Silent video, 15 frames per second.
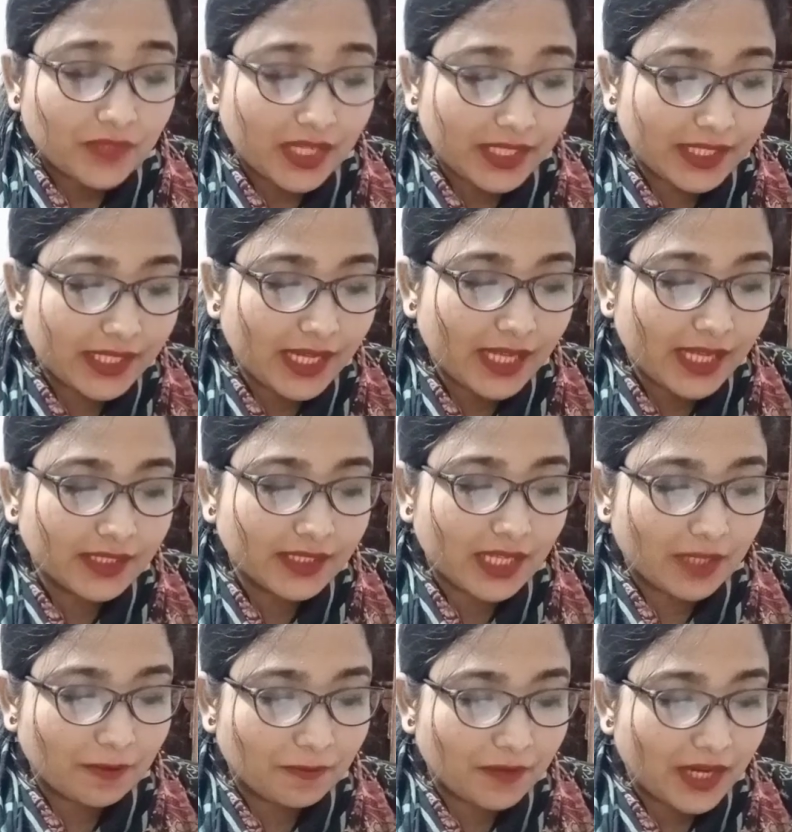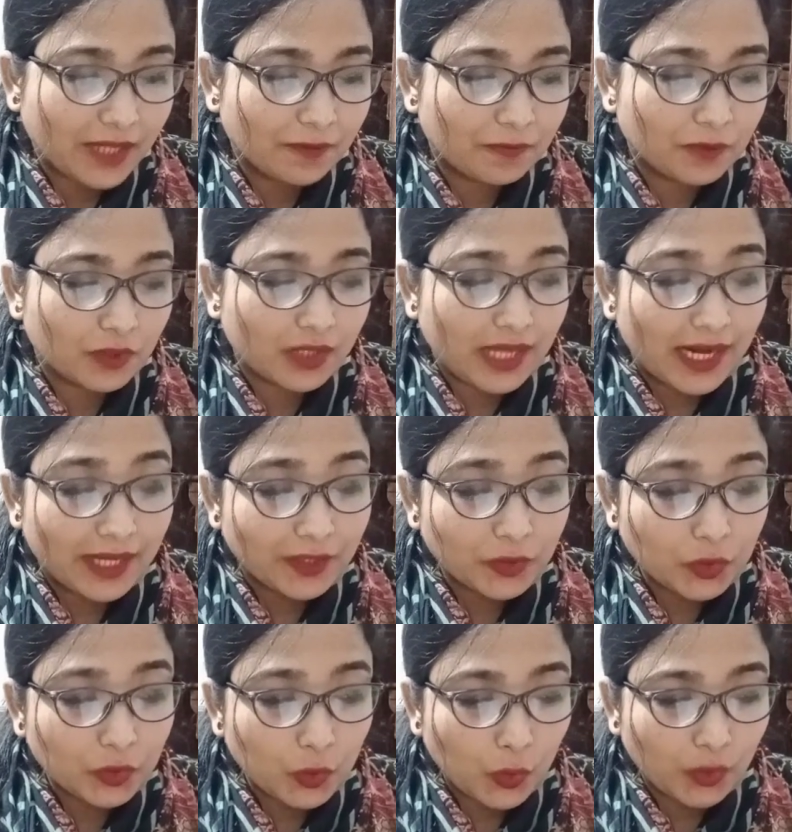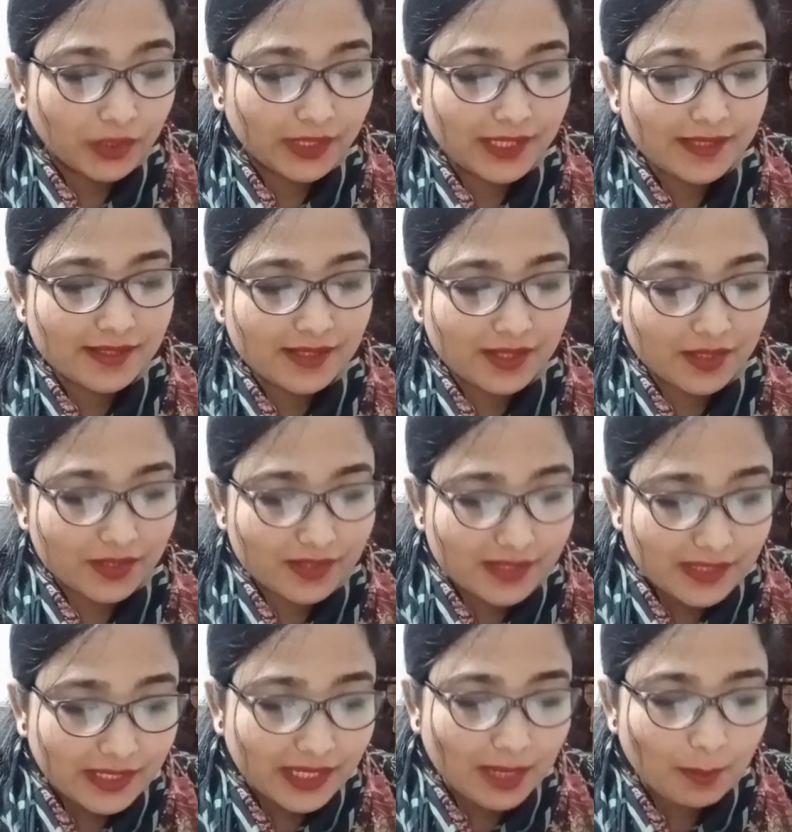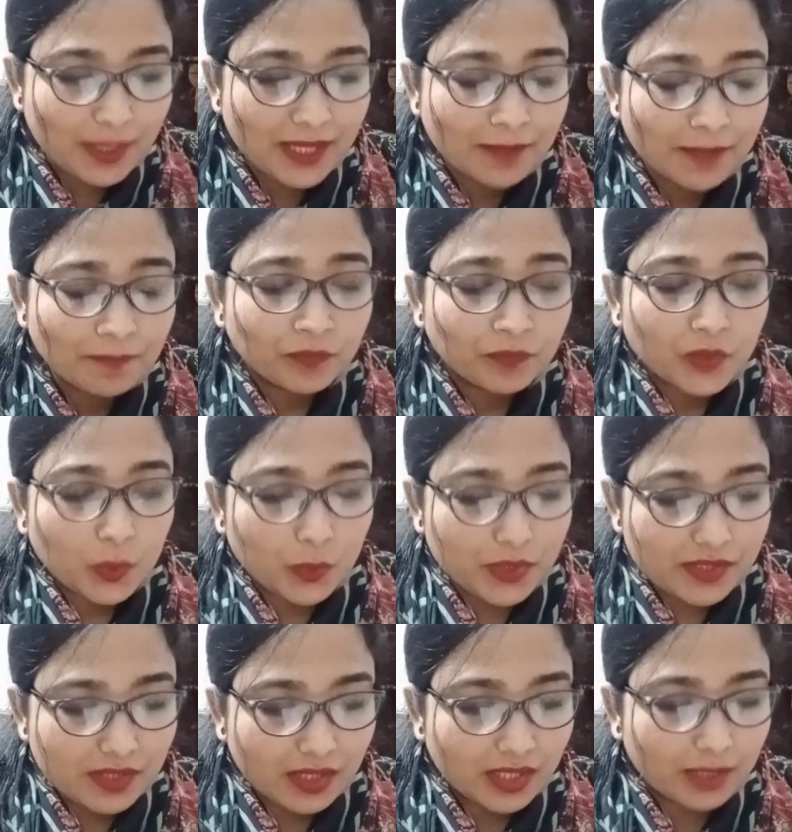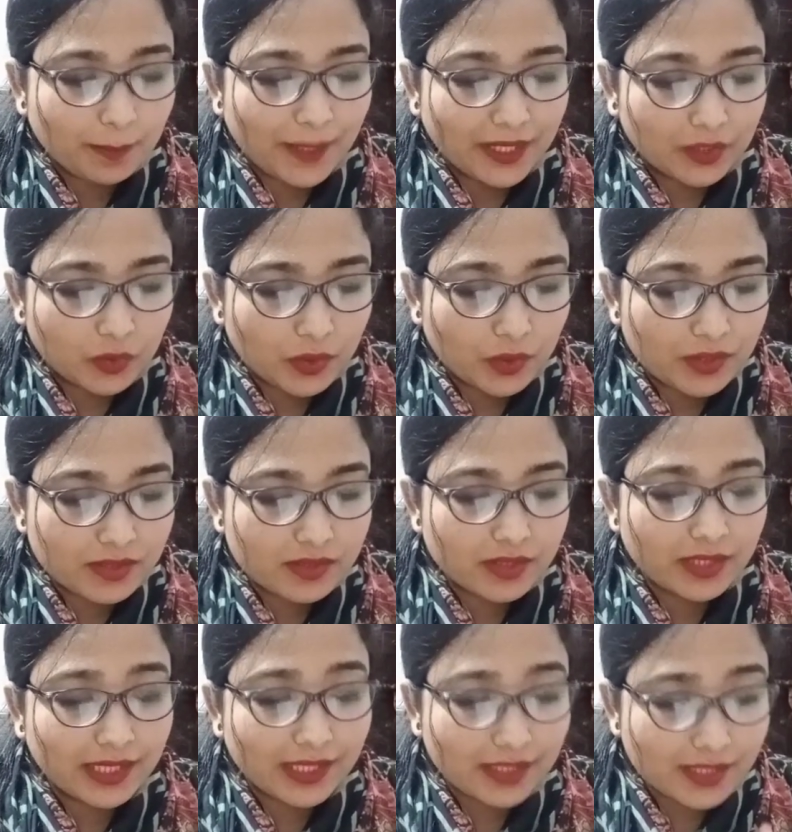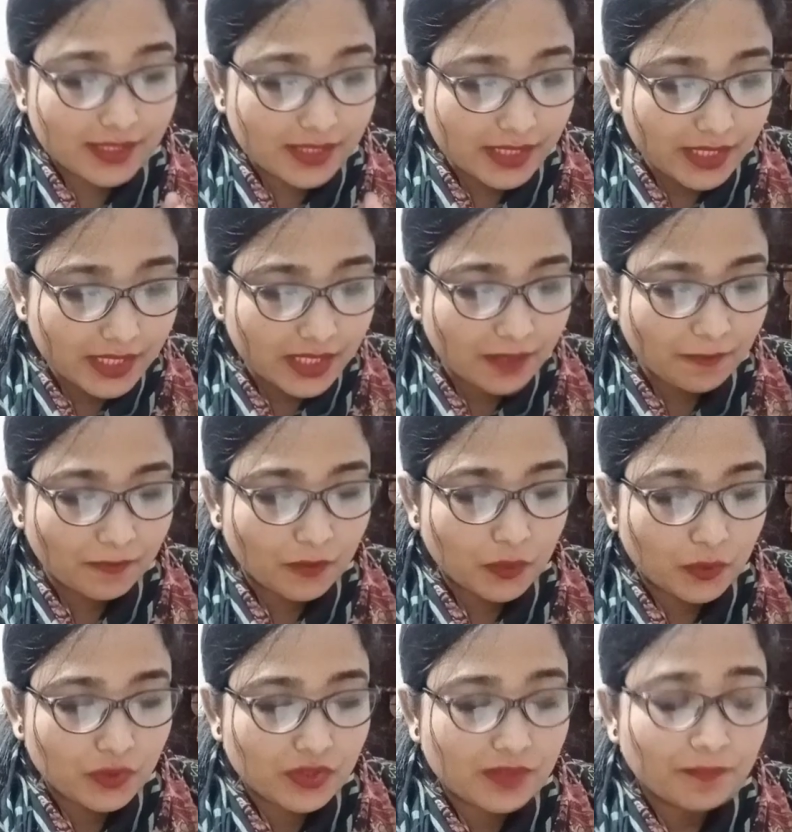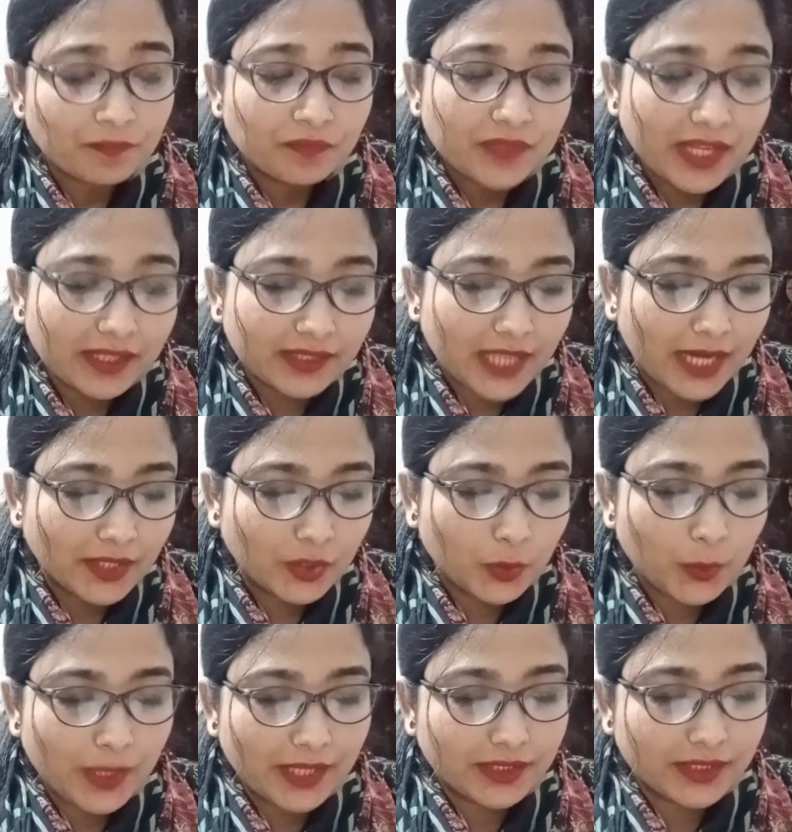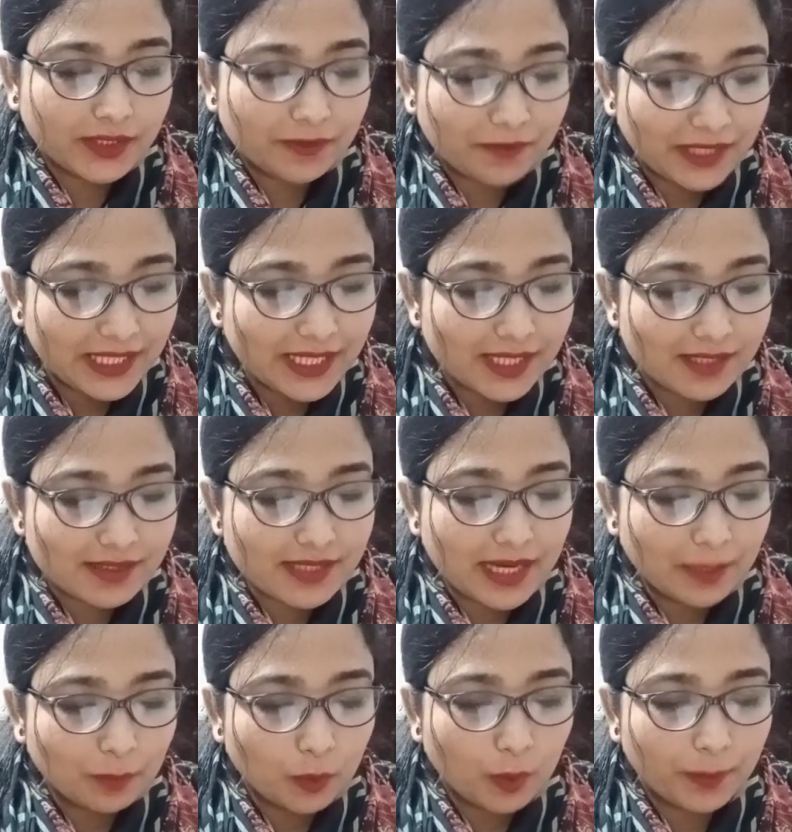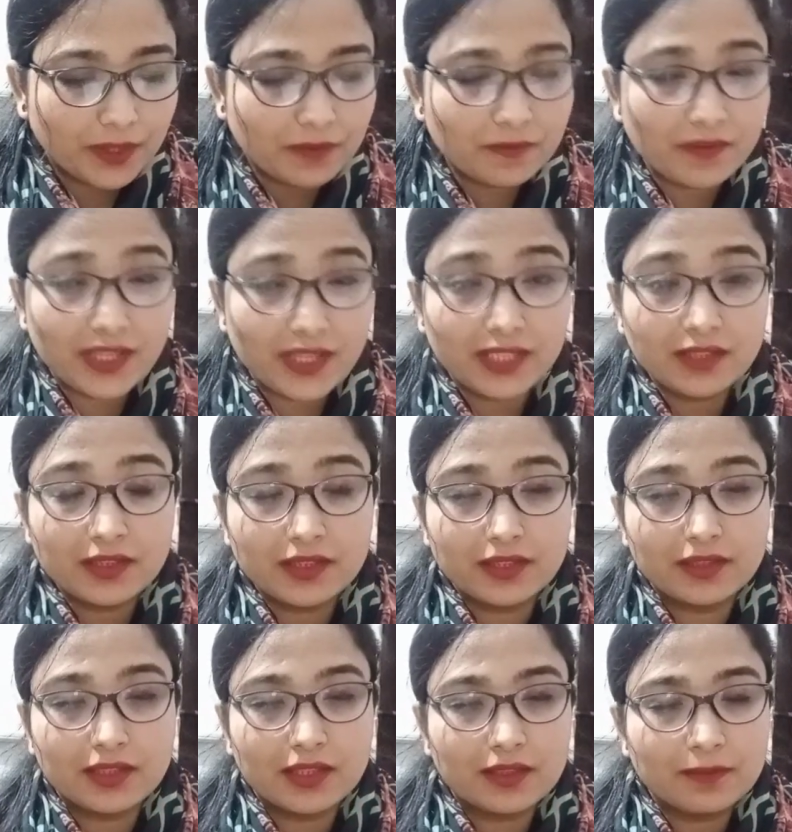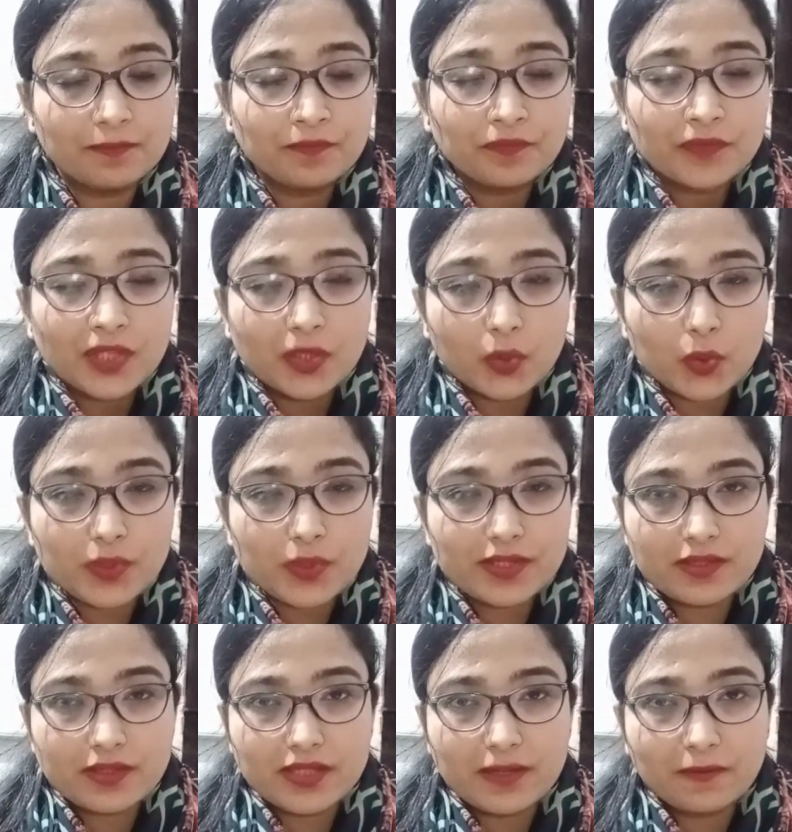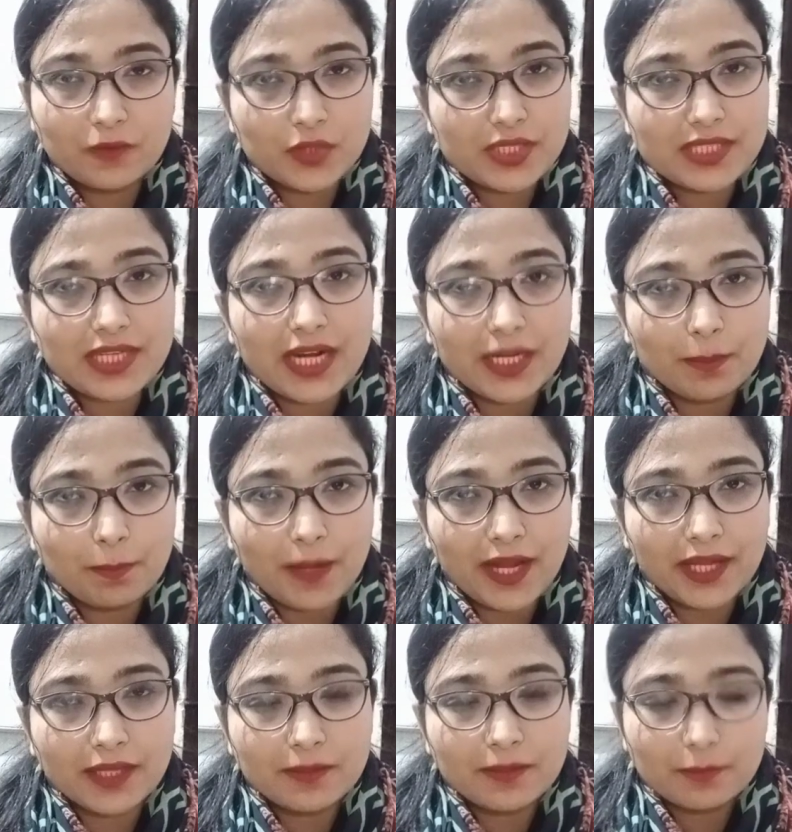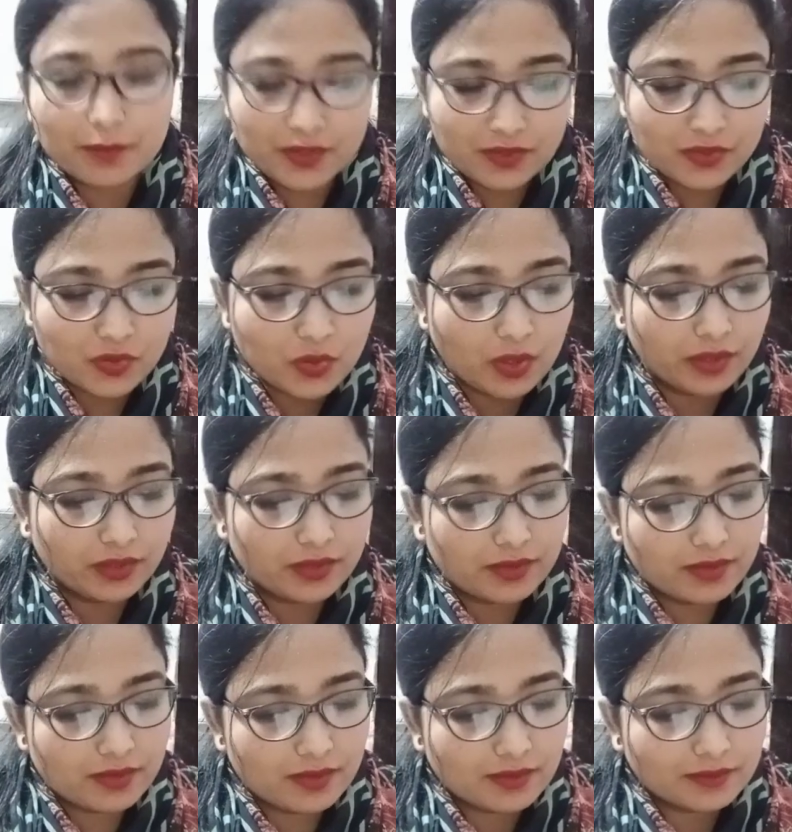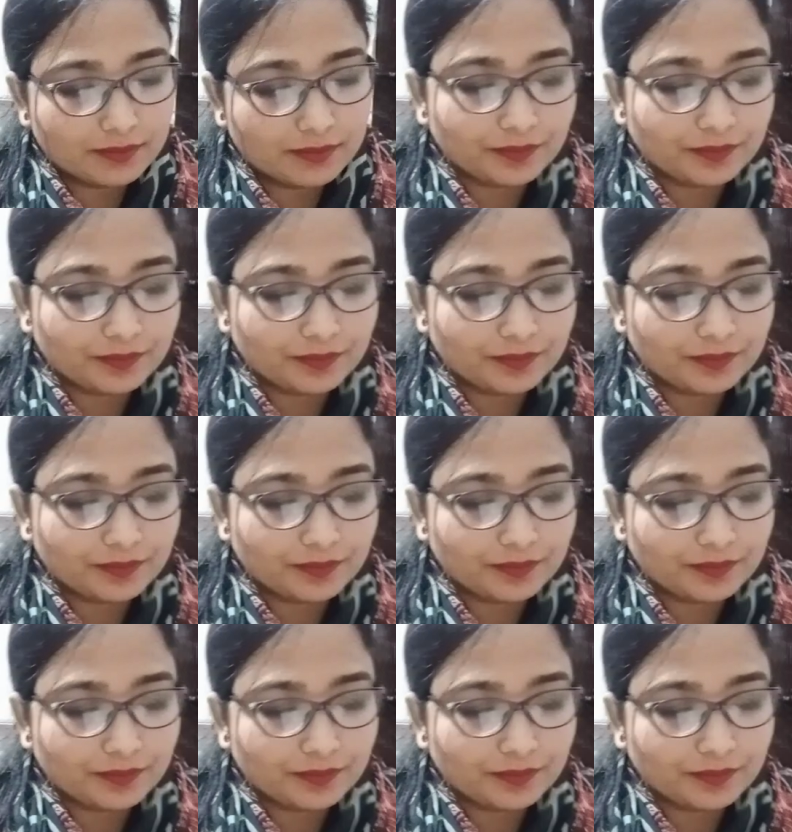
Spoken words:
Again, that frightful and throatless screaming was heard by Klausner in his earphones, and that too at the very exact moment when the rose stem was cut by Mrs. Saunders.